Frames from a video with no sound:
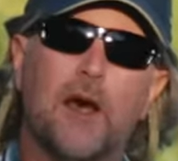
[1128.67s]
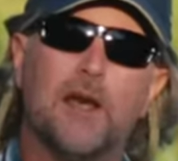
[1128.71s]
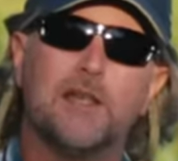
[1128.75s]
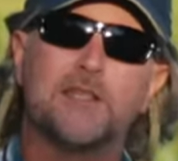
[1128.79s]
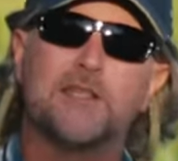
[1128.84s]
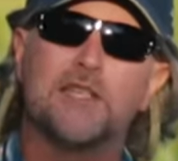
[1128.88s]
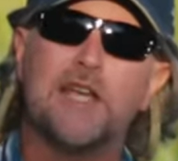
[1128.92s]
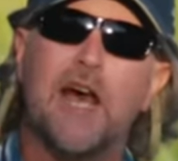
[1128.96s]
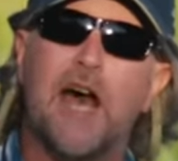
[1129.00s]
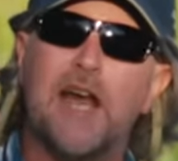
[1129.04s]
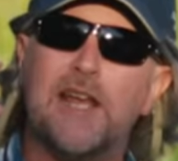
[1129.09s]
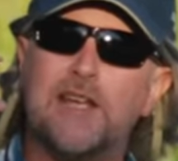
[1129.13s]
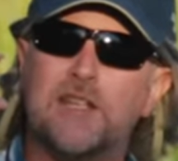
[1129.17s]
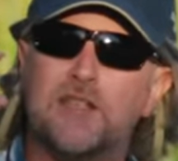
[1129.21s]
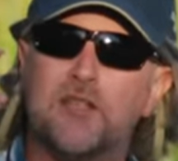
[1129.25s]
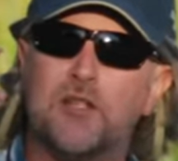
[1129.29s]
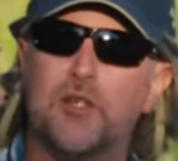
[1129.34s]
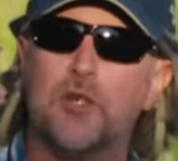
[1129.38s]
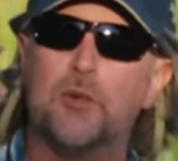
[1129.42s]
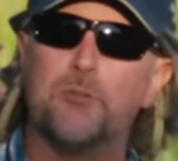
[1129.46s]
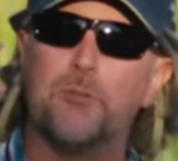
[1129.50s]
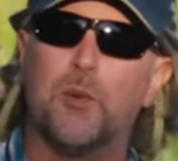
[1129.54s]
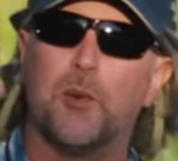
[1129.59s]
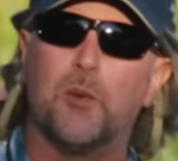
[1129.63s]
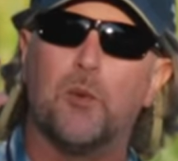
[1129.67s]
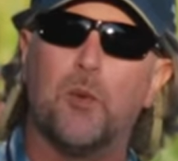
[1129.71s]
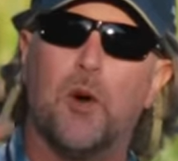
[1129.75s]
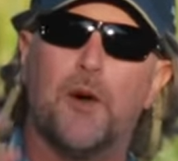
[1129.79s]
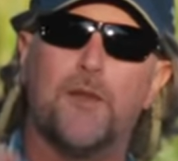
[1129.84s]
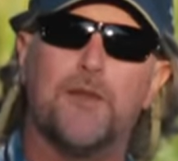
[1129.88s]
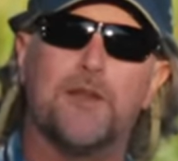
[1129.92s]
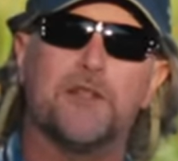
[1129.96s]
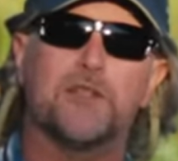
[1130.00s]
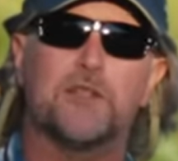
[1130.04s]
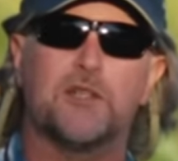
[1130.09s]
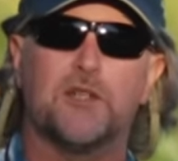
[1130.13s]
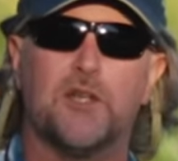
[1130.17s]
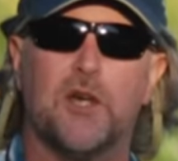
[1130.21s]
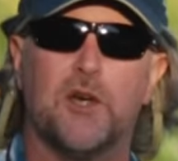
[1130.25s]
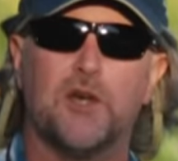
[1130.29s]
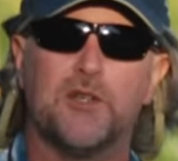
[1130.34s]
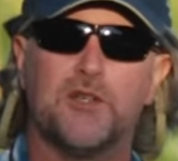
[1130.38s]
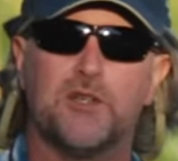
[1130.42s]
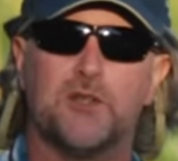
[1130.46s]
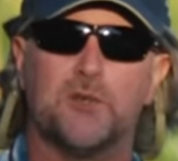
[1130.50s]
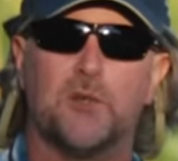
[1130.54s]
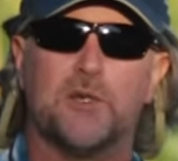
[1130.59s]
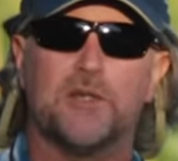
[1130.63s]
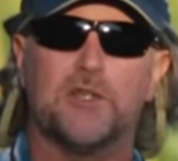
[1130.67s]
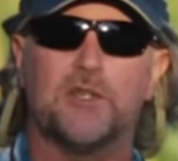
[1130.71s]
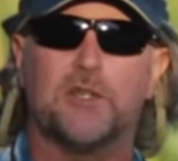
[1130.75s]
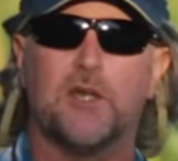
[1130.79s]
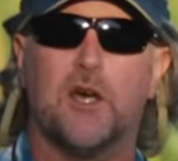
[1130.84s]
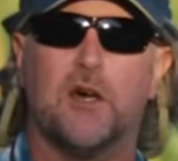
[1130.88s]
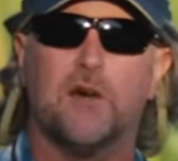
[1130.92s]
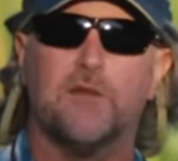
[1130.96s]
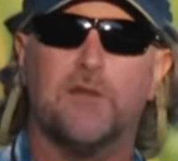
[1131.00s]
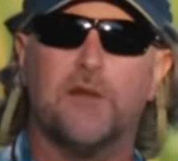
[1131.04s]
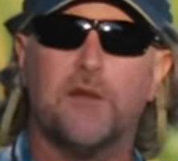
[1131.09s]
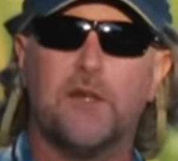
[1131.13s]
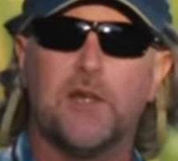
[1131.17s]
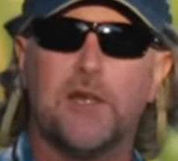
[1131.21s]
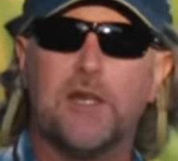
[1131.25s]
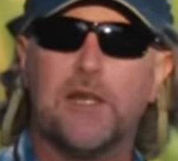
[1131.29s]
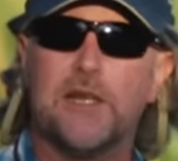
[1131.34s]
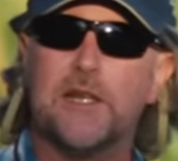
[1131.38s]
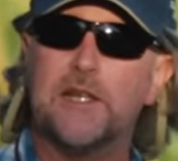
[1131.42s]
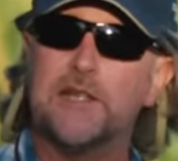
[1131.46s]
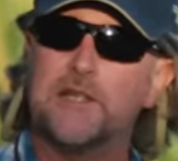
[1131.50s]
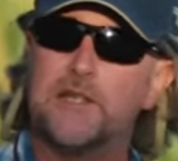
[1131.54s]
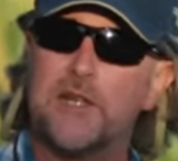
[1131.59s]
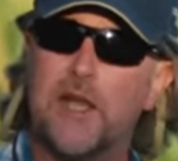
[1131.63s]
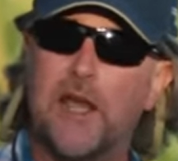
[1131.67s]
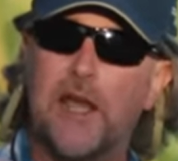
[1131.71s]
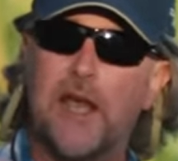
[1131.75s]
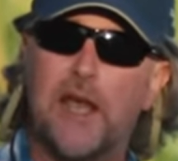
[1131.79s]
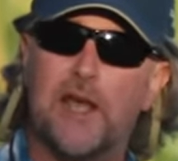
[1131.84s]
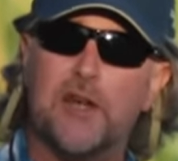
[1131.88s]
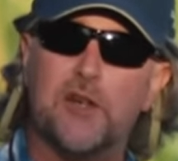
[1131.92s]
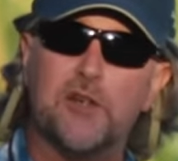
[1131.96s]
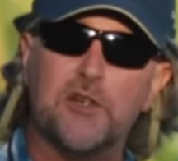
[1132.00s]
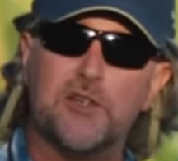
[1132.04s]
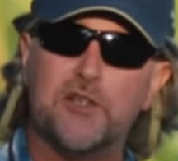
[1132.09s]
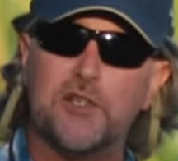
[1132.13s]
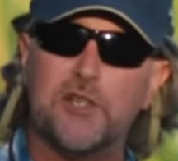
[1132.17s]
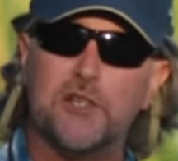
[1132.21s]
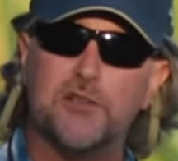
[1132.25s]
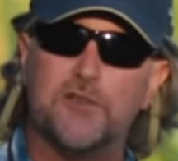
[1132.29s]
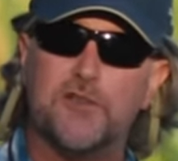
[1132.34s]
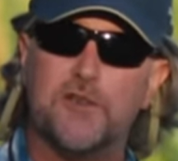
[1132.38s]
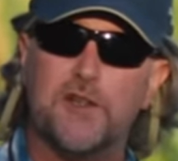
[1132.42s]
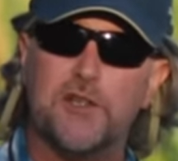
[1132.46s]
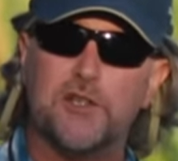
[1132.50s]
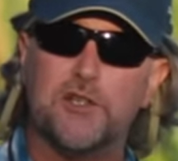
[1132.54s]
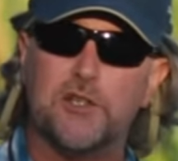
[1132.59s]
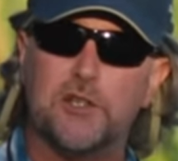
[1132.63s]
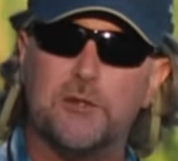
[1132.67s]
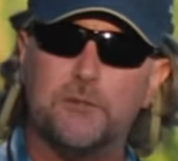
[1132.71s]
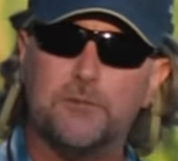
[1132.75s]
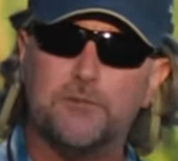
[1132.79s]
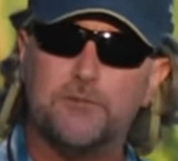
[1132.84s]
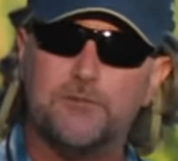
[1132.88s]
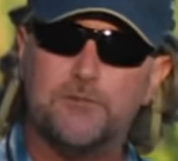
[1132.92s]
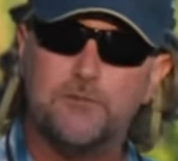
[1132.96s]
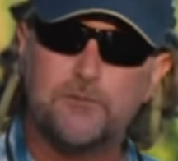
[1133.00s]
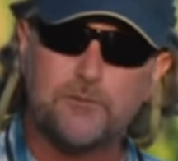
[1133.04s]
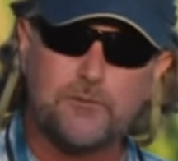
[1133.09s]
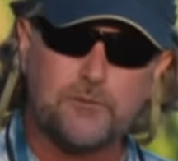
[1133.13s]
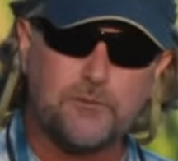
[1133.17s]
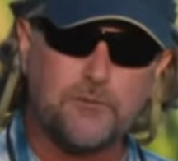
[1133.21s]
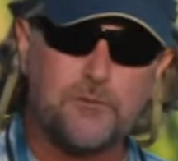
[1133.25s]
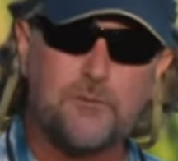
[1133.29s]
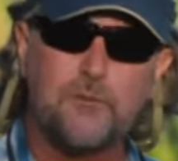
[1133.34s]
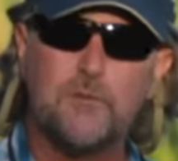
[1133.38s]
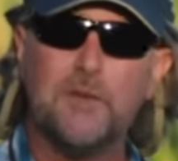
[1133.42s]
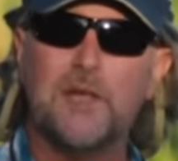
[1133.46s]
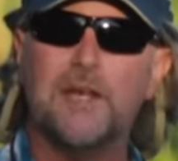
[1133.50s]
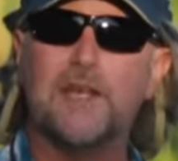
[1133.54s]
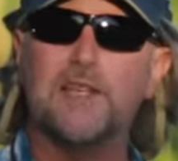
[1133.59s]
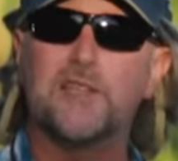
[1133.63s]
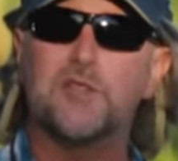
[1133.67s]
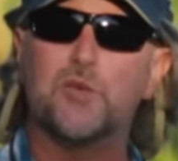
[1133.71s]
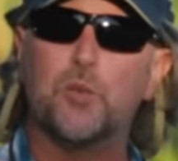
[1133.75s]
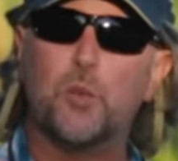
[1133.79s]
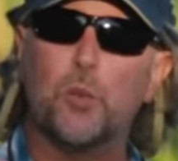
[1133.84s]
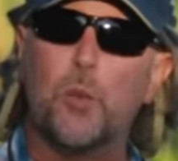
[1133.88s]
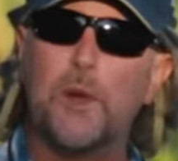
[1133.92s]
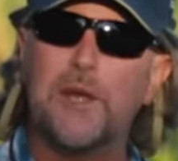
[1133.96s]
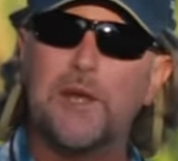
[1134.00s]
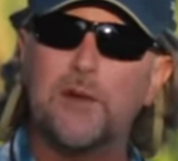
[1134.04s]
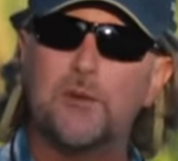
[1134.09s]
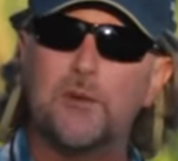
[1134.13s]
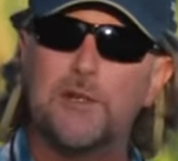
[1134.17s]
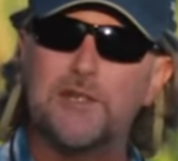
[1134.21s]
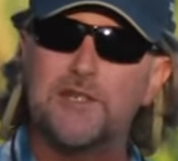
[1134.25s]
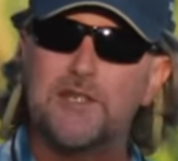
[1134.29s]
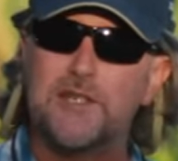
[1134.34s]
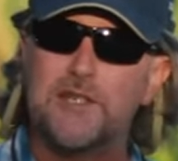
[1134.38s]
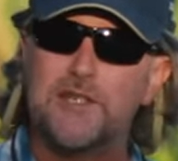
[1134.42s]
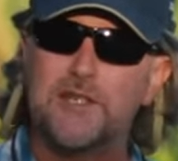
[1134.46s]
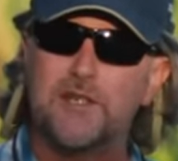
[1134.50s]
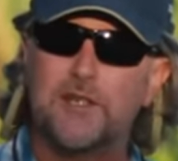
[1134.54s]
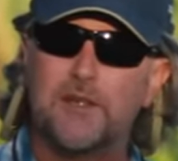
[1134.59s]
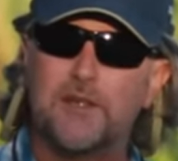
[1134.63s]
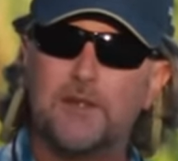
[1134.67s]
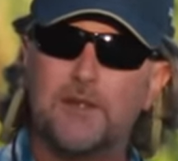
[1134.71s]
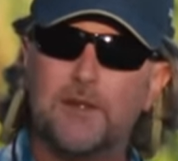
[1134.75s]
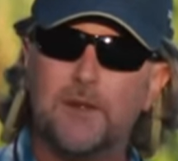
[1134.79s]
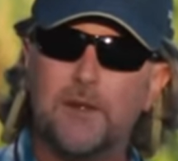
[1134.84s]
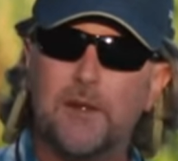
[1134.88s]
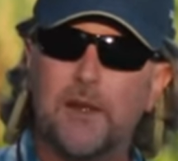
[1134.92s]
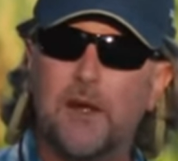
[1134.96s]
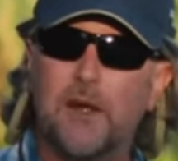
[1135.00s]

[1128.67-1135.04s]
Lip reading: A tight loop, or one that's close to itself, is energy efficient, it's wind resistant,